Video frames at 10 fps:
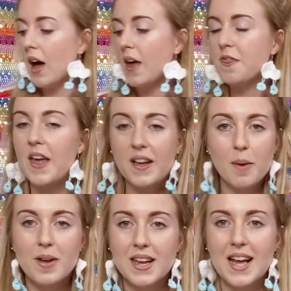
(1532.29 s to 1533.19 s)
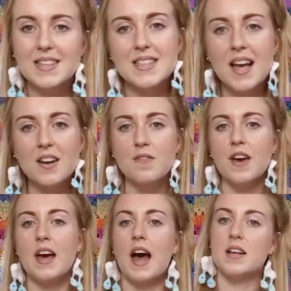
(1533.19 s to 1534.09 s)
I think I'm going to get to the end of
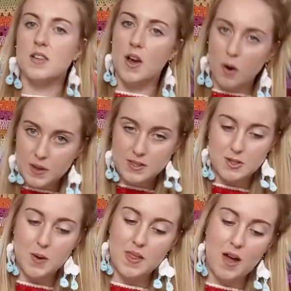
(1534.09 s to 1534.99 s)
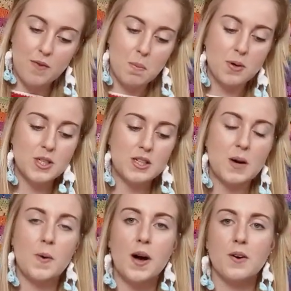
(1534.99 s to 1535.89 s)
it as I always do with every project
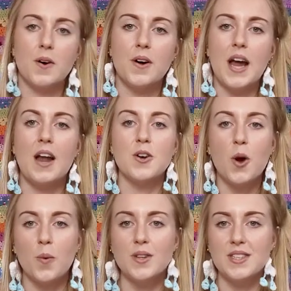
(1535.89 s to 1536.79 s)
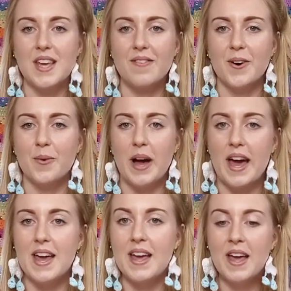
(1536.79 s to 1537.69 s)
I work on and not want to give it
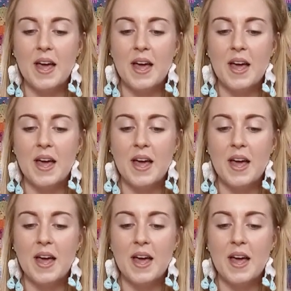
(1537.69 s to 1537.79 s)
away